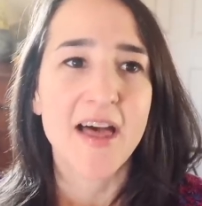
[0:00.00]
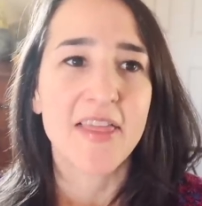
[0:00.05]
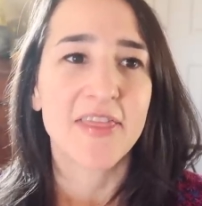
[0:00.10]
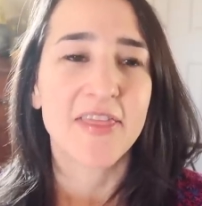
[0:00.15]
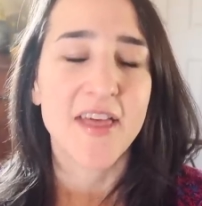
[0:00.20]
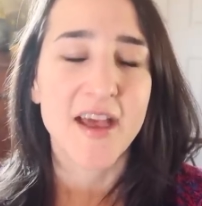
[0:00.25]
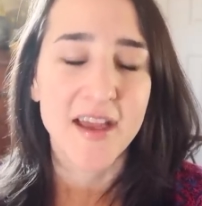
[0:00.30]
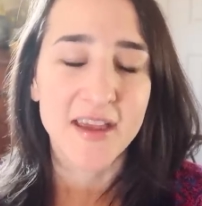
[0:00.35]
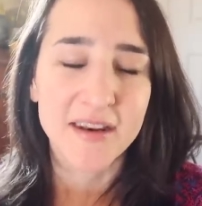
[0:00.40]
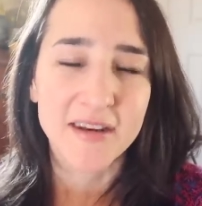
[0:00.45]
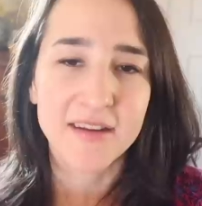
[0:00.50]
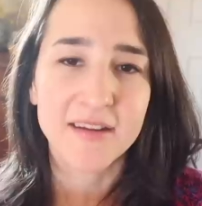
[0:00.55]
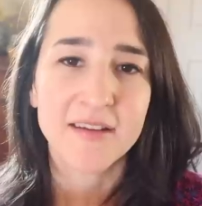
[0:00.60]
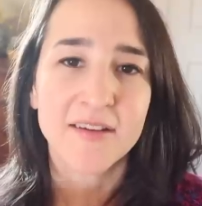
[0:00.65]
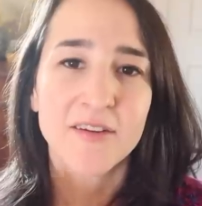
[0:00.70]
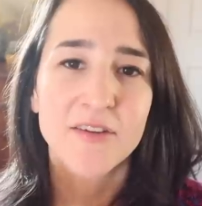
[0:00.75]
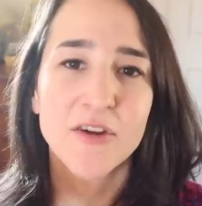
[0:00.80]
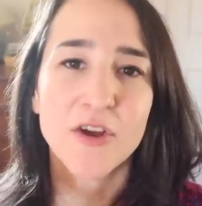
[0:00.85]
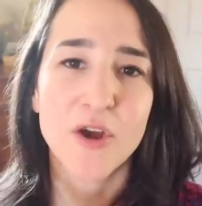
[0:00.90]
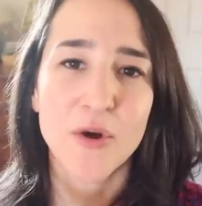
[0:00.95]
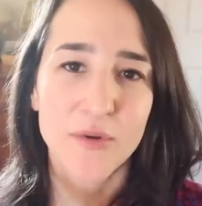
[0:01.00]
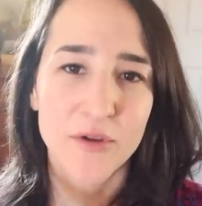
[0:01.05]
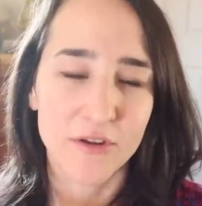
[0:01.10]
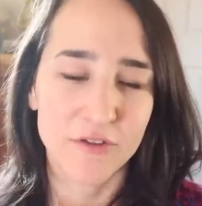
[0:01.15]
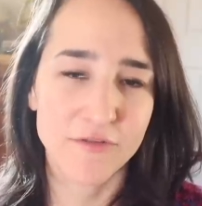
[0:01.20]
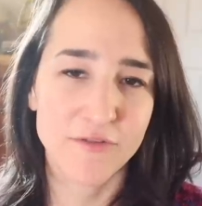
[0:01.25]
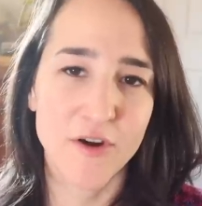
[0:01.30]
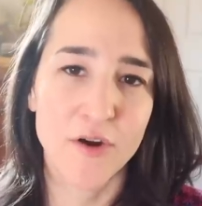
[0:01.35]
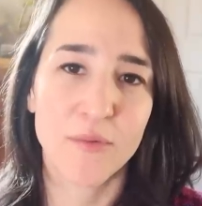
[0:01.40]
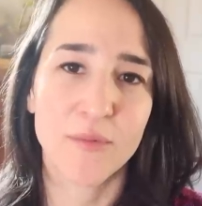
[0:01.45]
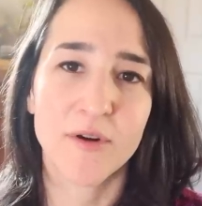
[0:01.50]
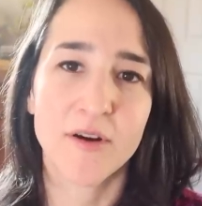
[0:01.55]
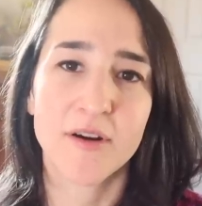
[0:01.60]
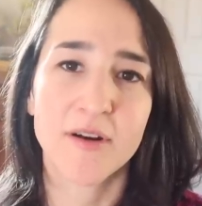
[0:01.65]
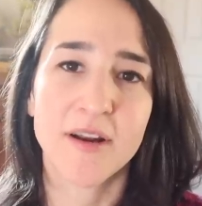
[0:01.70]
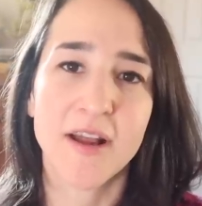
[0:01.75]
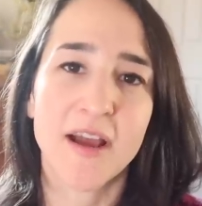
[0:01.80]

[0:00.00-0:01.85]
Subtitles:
then going forward,